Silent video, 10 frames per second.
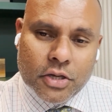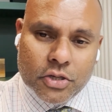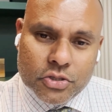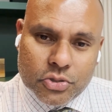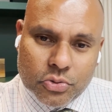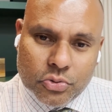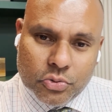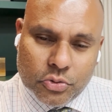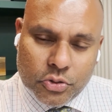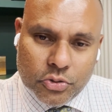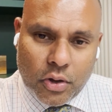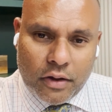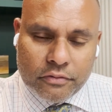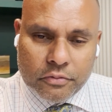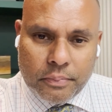So you
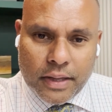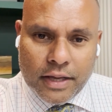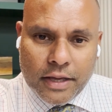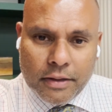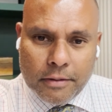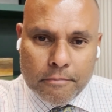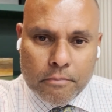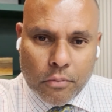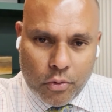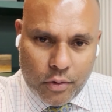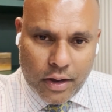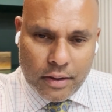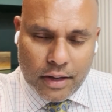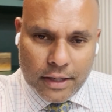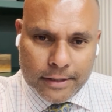have to pay more
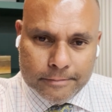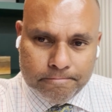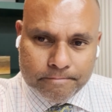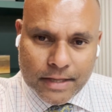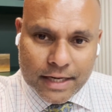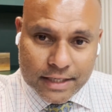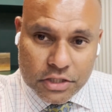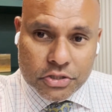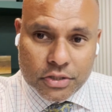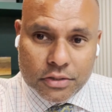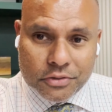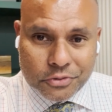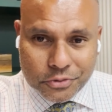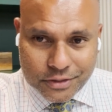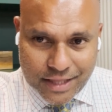attention
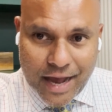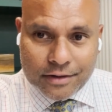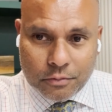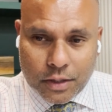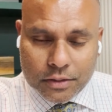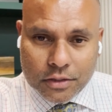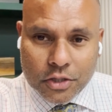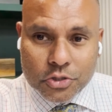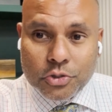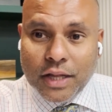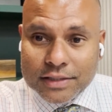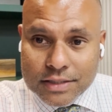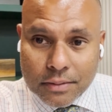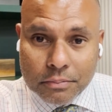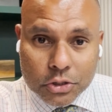to that one. So that's
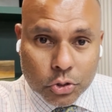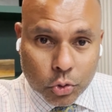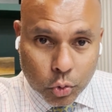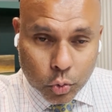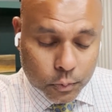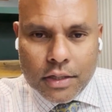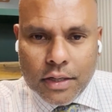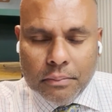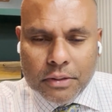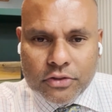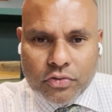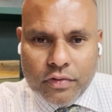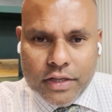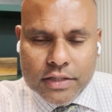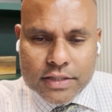number two. Number
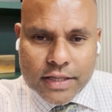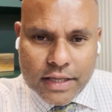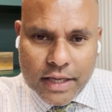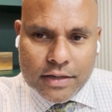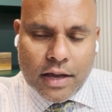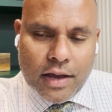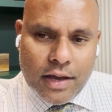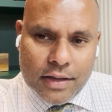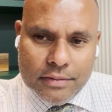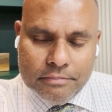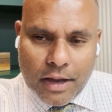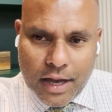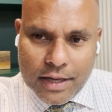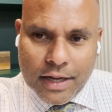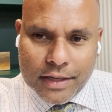three is, again, I
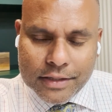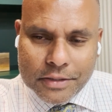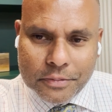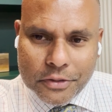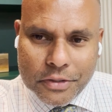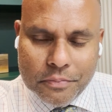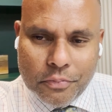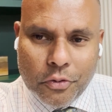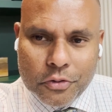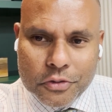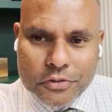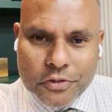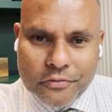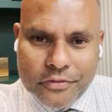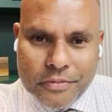highlighted about the importance
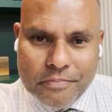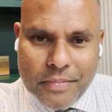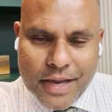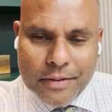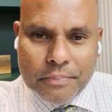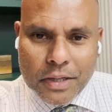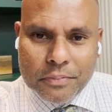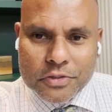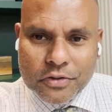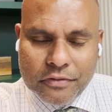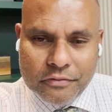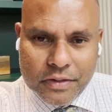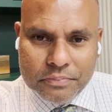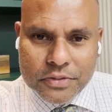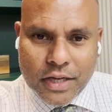of the main purpose of a
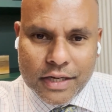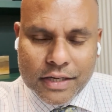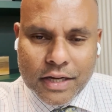website.